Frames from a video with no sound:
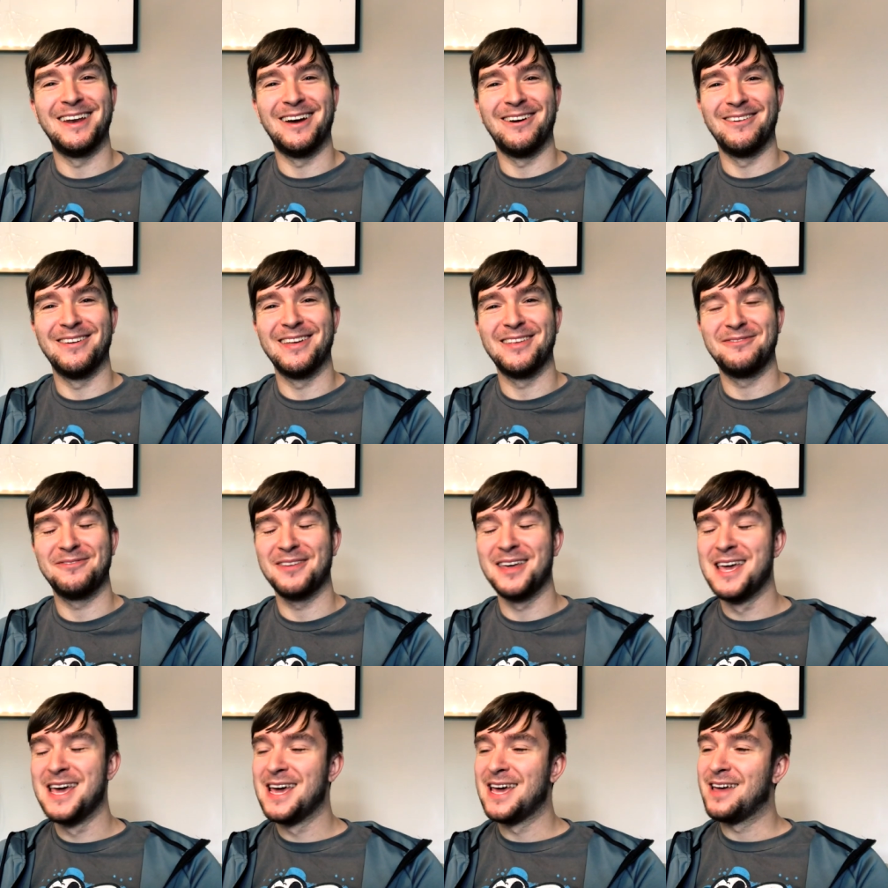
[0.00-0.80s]
you know, if,
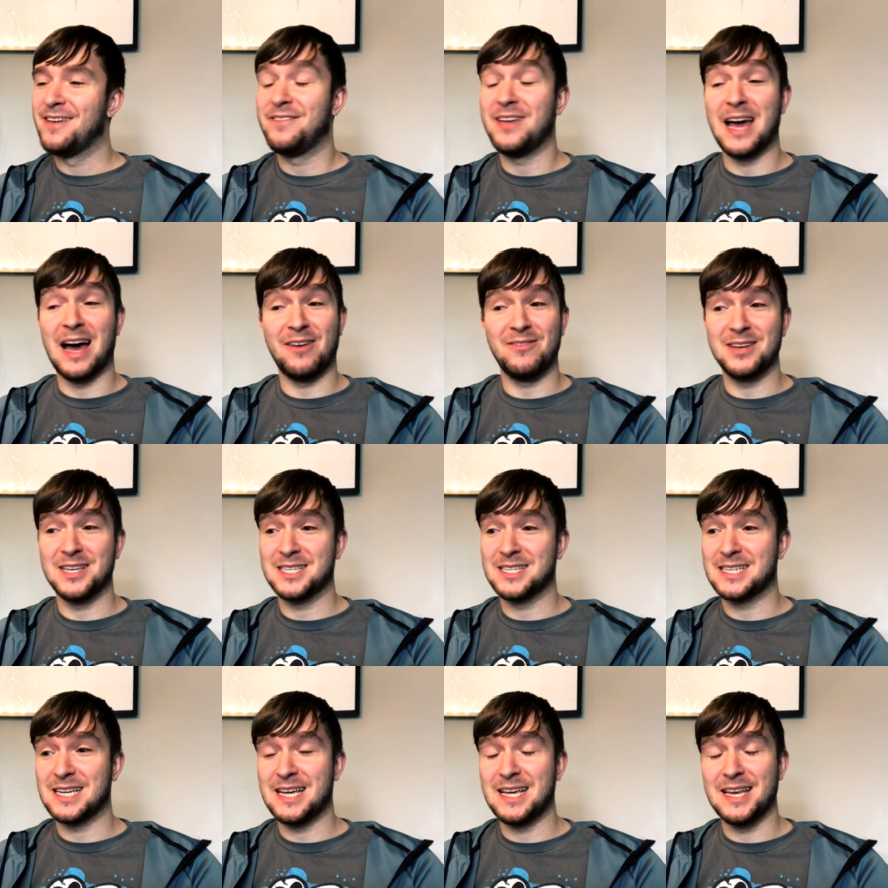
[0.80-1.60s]
if you
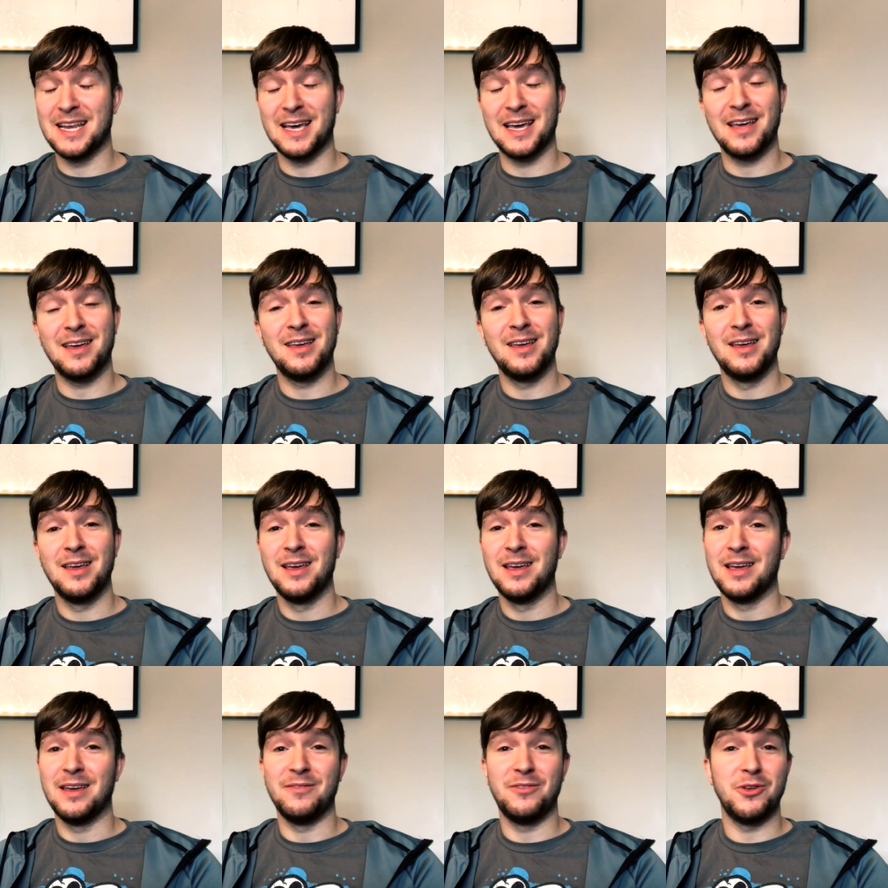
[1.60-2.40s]
haven't seen it,
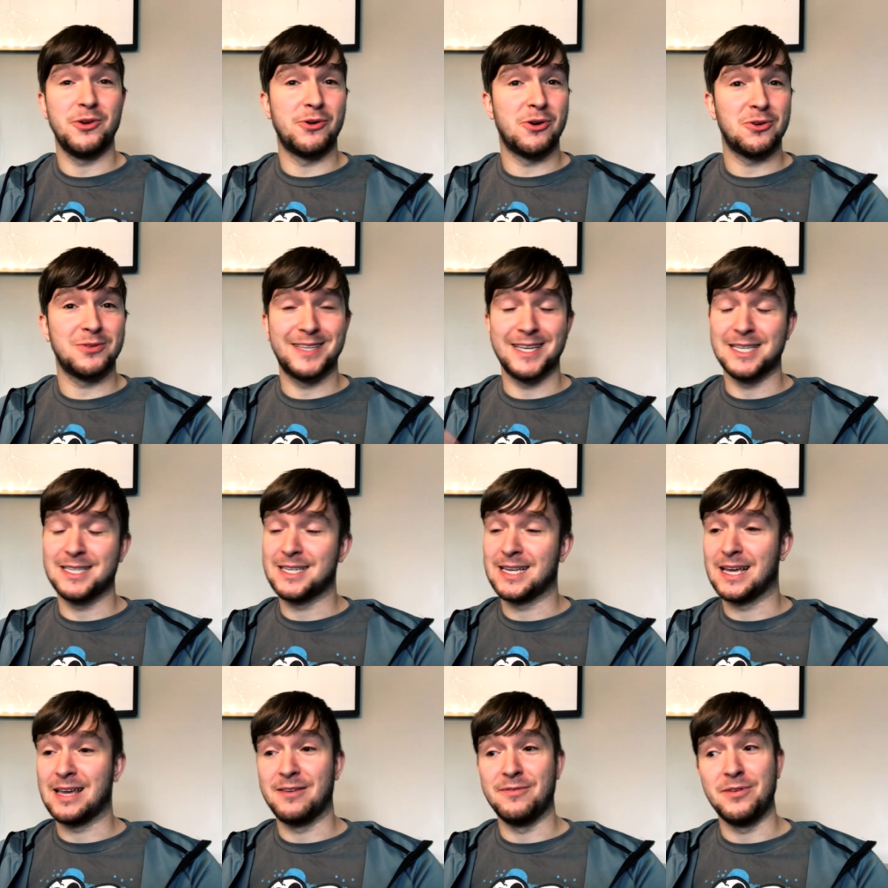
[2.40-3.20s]
if you're
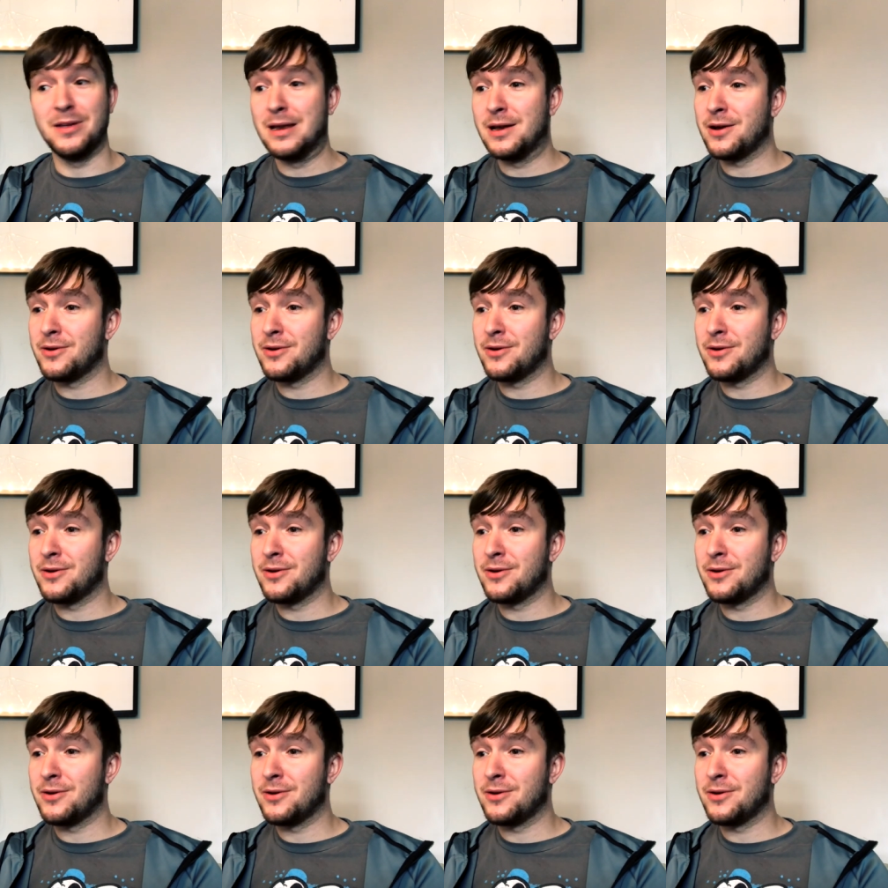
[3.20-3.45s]
autistic, if you're